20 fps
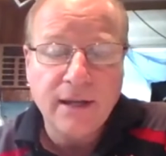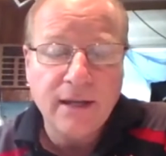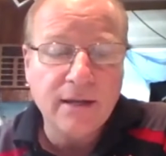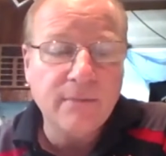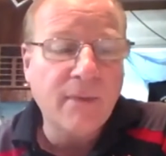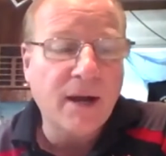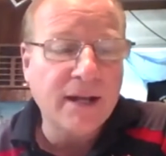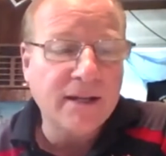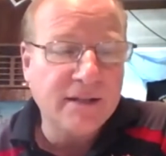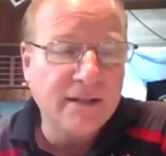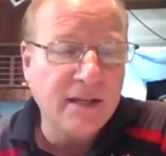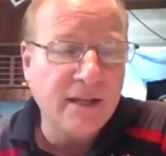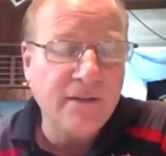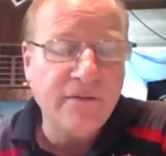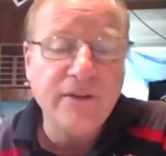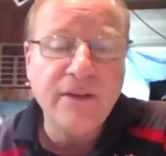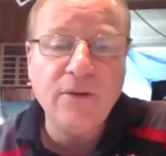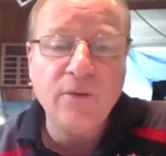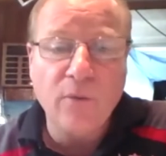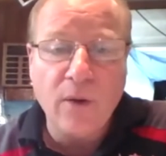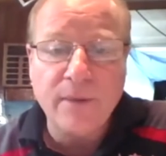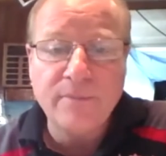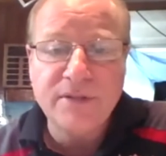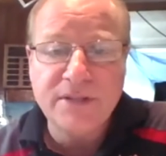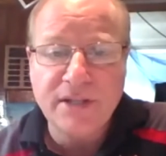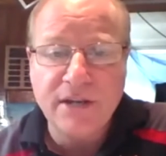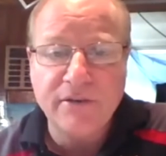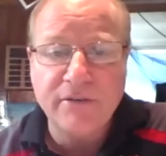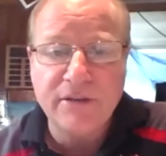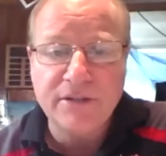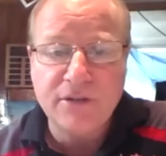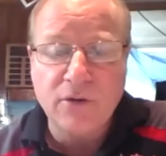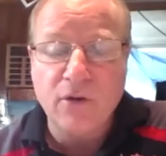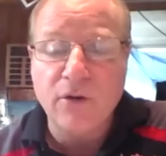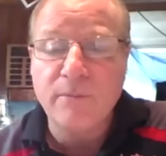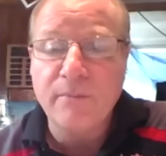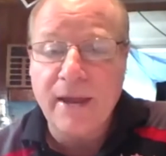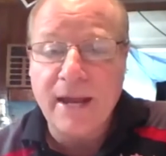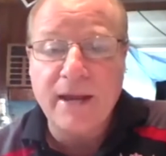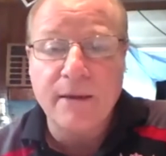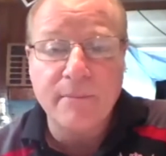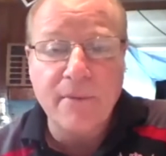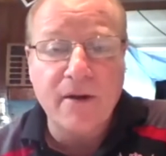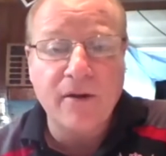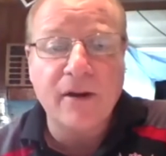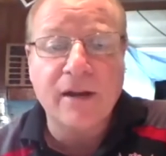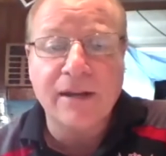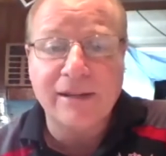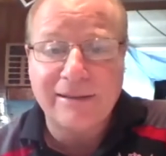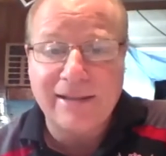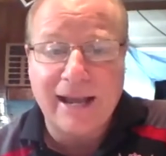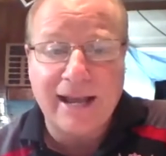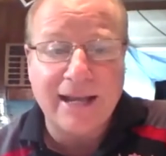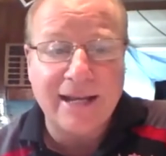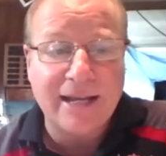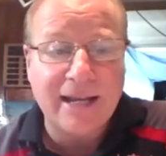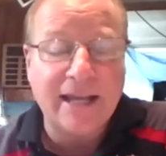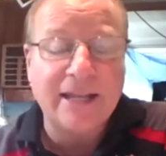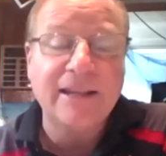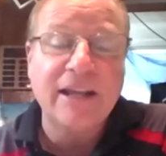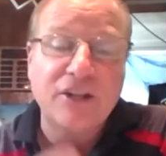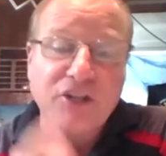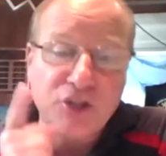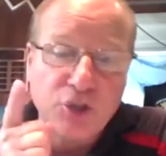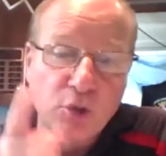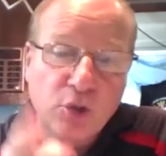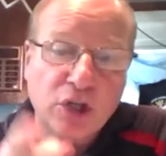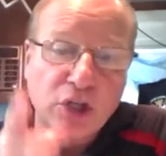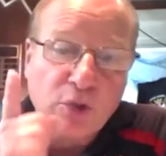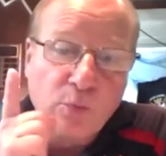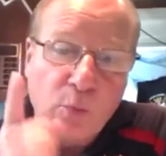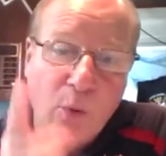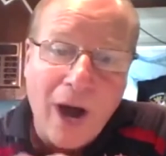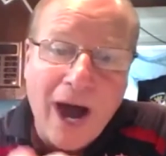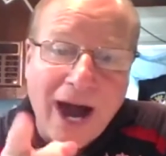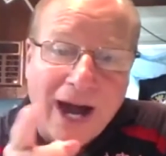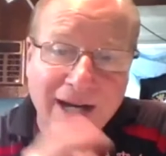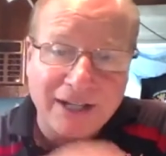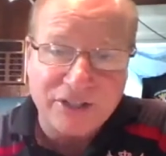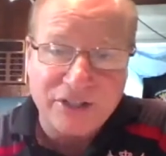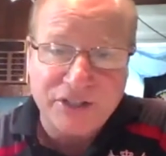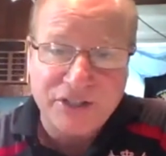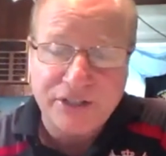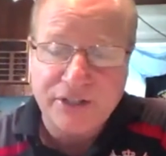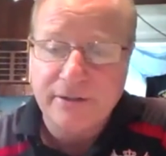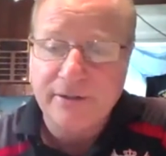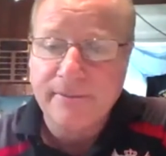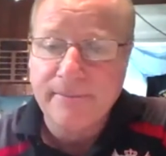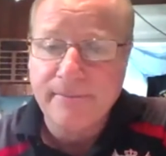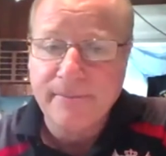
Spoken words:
in my TV web series called Make America Italian Again that you can watch